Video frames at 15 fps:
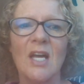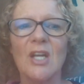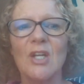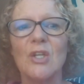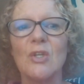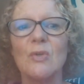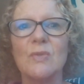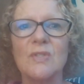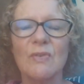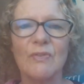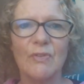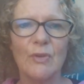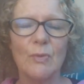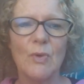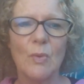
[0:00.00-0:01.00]
use
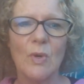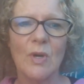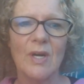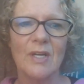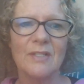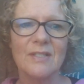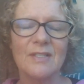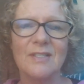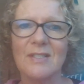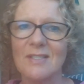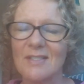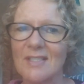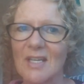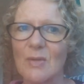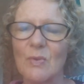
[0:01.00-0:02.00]
fewer words to
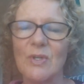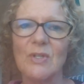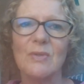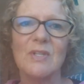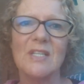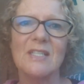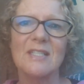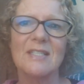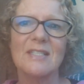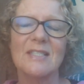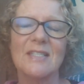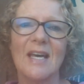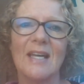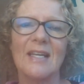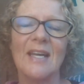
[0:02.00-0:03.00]
say what you need to
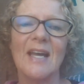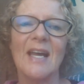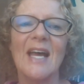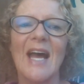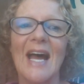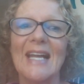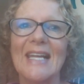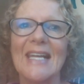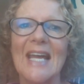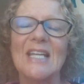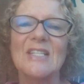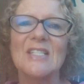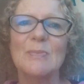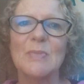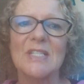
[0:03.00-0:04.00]
say, and get
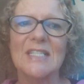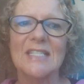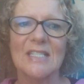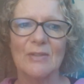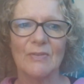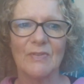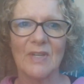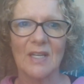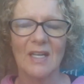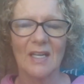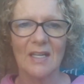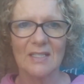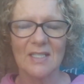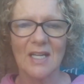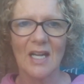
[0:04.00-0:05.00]
specific
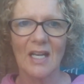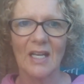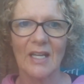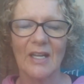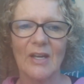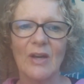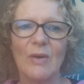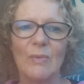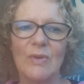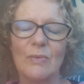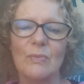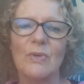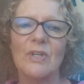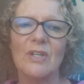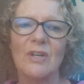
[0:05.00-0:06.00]
and clear with
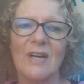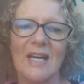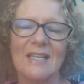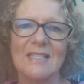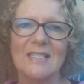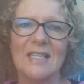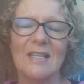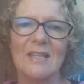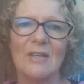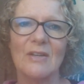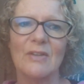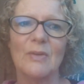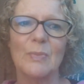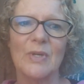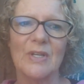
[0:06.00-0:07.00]
what you're asking the
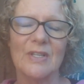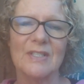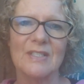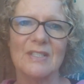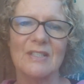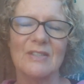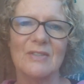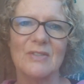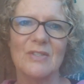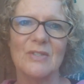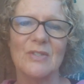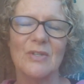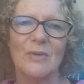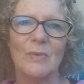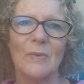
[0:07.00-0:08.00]
other person to
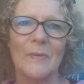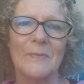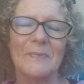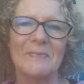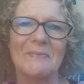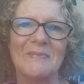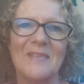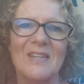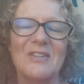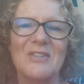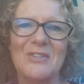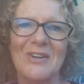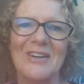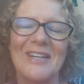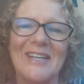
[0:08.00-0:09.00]
do.
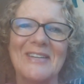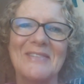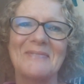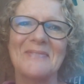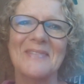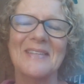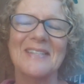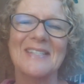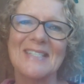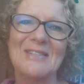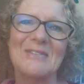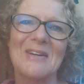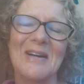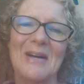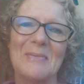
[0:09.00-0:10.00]
Try it, see
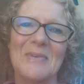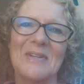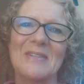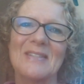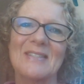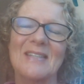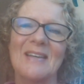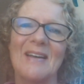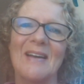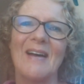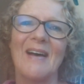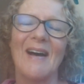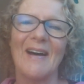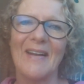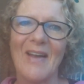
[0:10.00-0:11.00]
what happens.
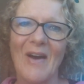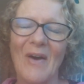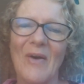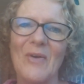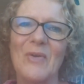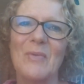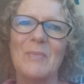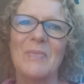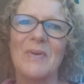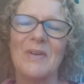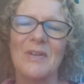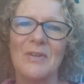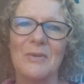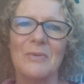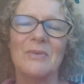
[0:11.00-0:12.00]
I hope
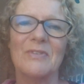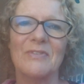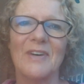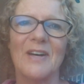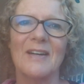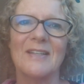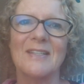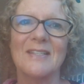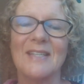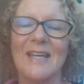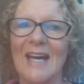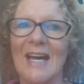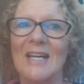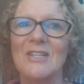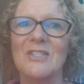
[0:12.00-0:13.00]
you will find that
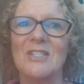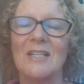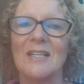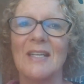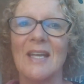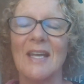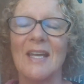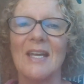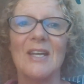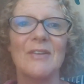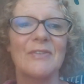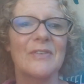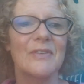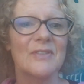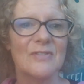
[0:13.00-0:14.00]
actually it
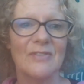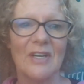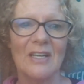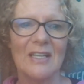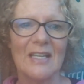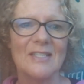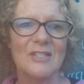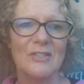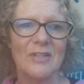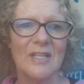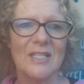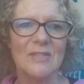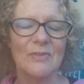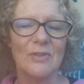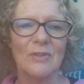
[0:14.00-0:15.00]
feels far less
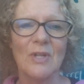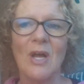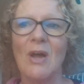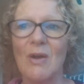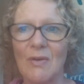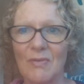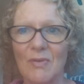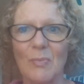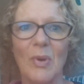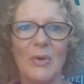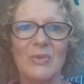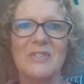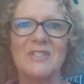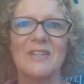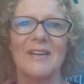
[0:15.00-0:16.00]
stressful for
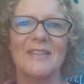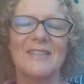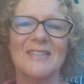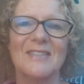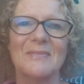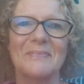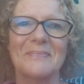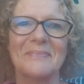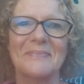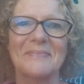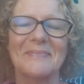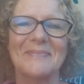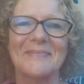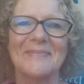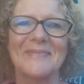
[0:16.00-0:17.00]
both sides.
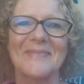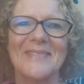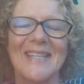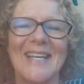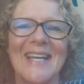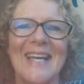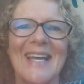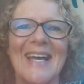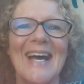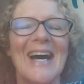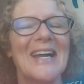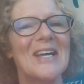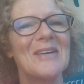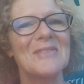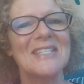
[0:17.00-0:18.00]

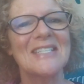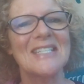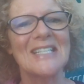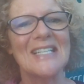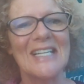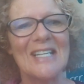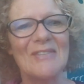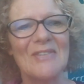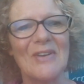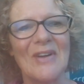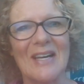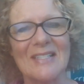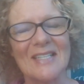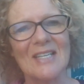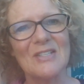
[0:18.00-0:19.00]
And I'm just going to leave you
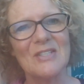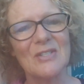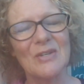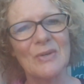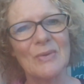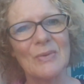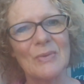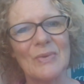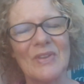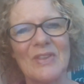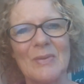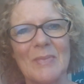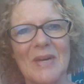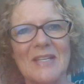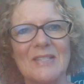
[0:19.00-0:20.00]
as I do with
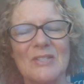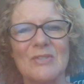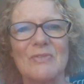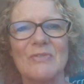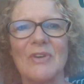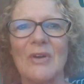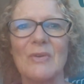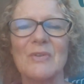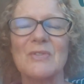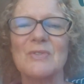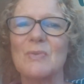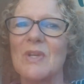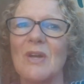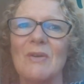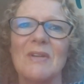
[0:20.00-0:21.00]
the message, folks.
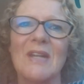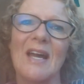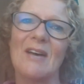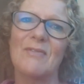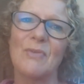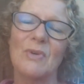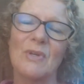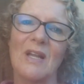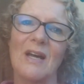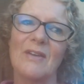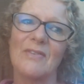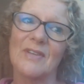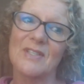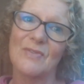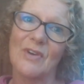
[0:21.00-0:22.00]
We only have one
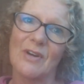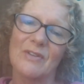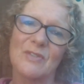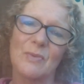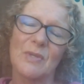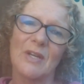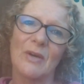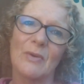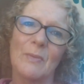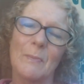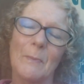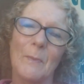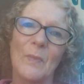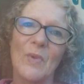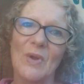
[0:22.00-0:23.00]
life as far as we know.
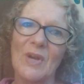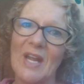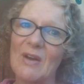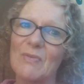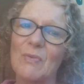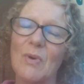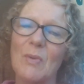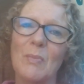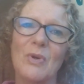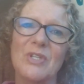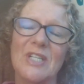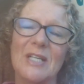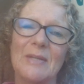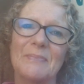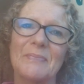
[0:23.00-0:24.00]
We only have one
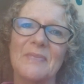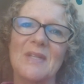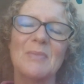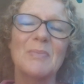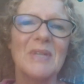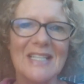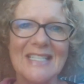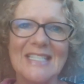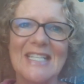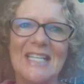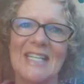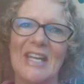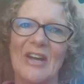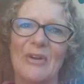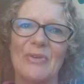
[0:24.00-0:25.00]
body. Please
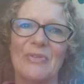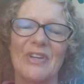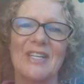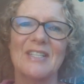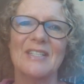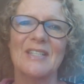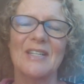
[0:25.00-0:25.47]
take care of it